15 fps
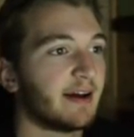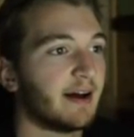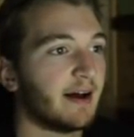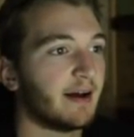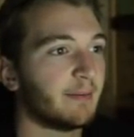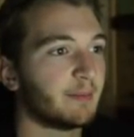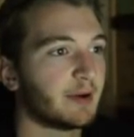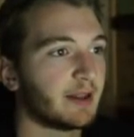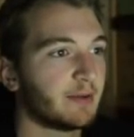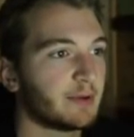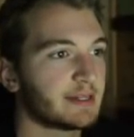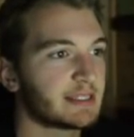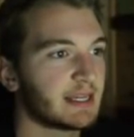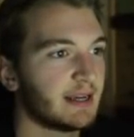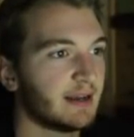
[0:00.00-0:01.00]
Um, but
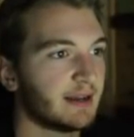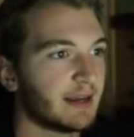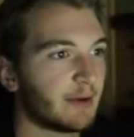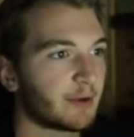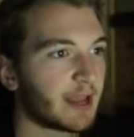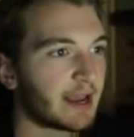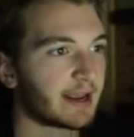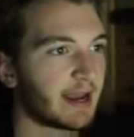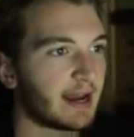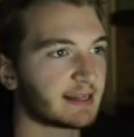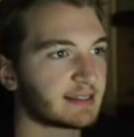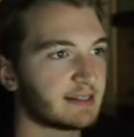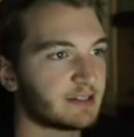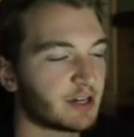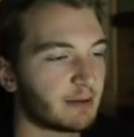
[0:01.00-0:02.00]
anyways, now we got
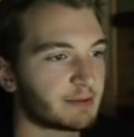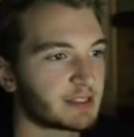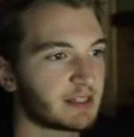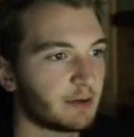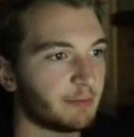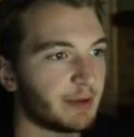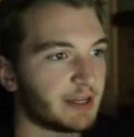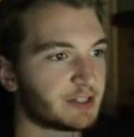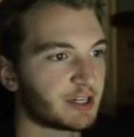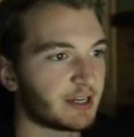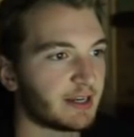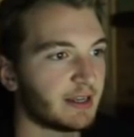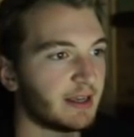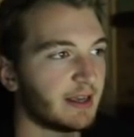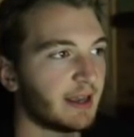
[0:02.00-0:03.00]
Gossage up, still
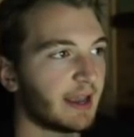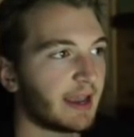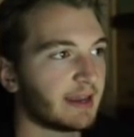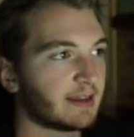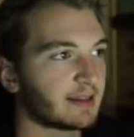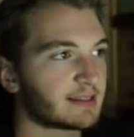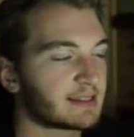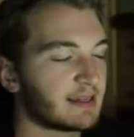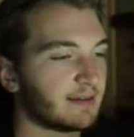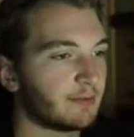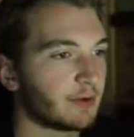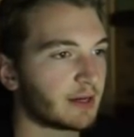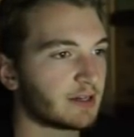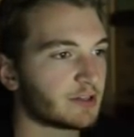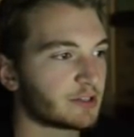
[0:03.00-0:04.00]
pitching, and let's see
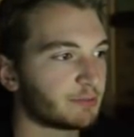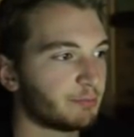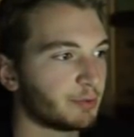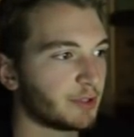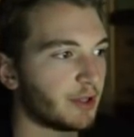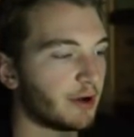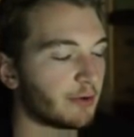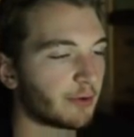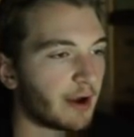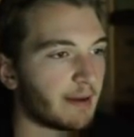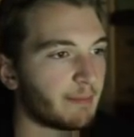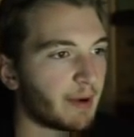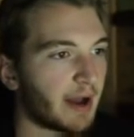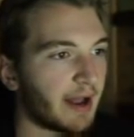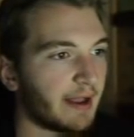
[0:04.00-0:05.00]
if we can just blow
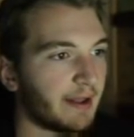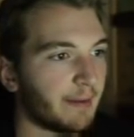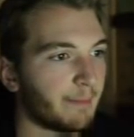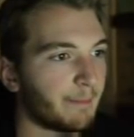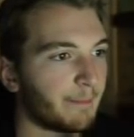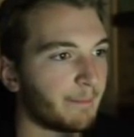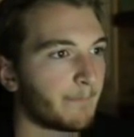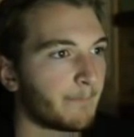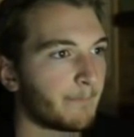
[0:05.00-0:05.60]
right by him.